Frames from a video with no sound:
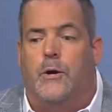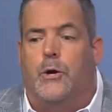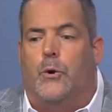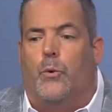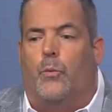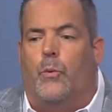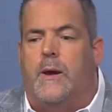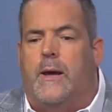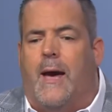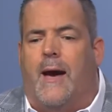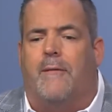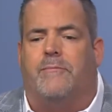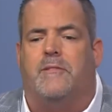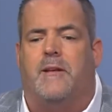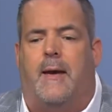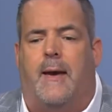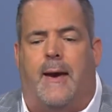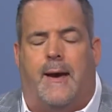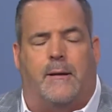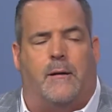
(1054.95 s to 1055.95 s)
We have to
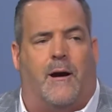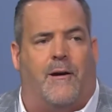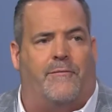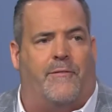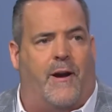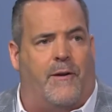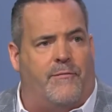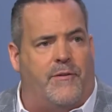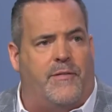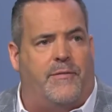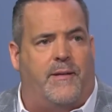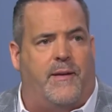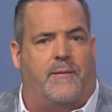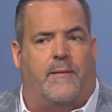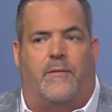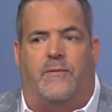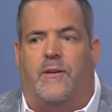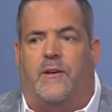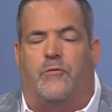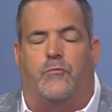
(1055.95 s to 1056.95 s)
head off everything
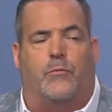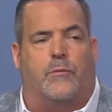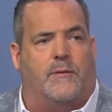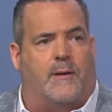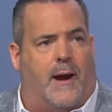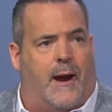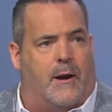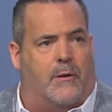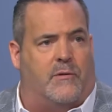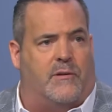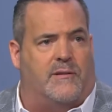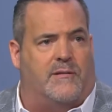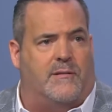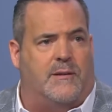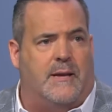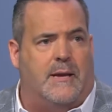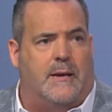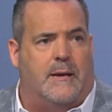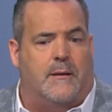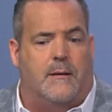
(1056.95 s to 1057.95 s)
that these retirees
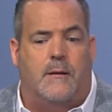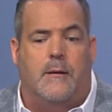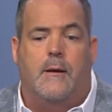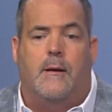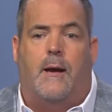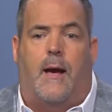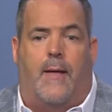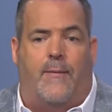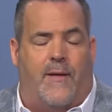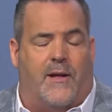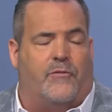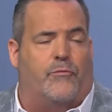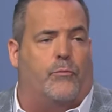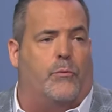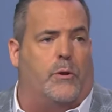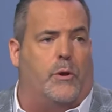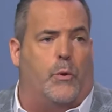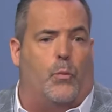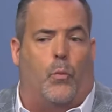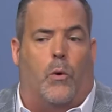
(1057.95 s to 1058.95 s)
need, and that's
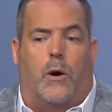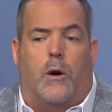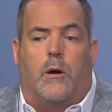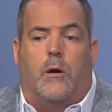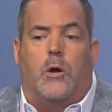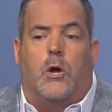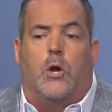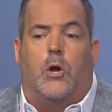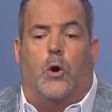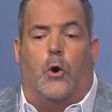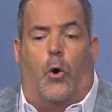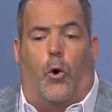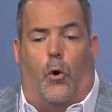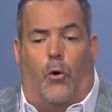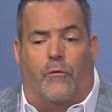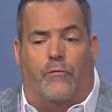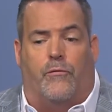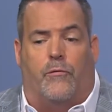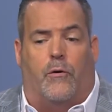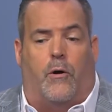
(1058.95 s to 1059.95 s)
really what
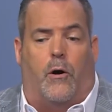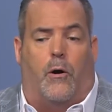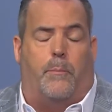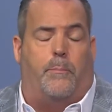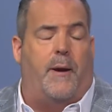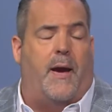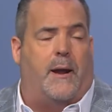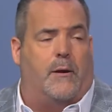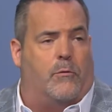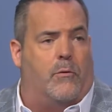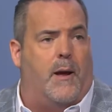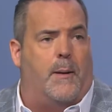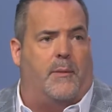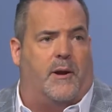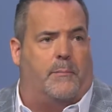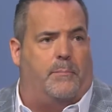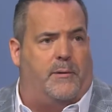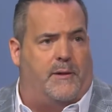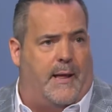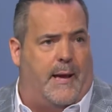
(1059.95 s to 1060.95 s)
overall
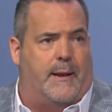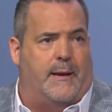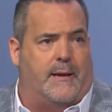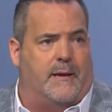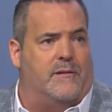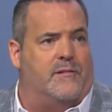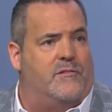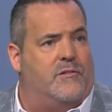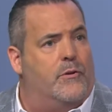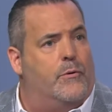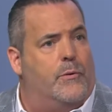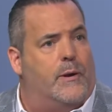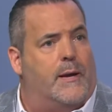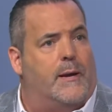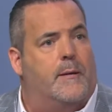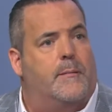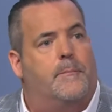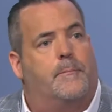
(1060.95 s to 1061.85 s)
panoramic planning is doing.